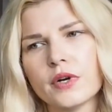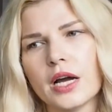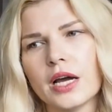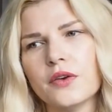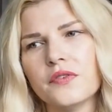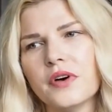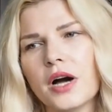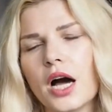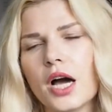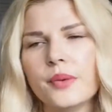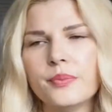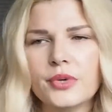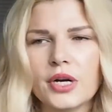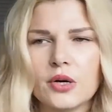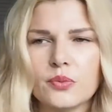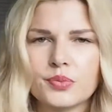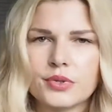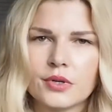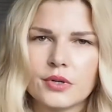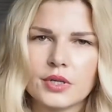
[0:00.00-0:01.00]
kind of
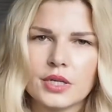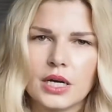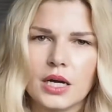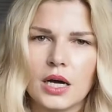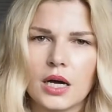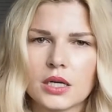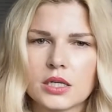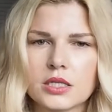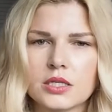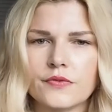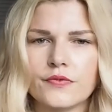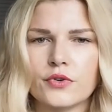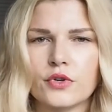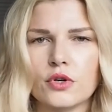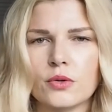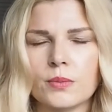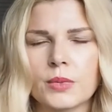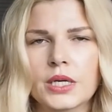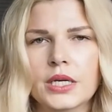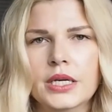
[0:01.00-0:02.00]
eyebrow products,
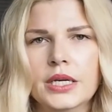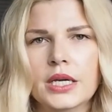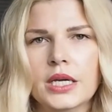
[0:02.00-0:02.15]
from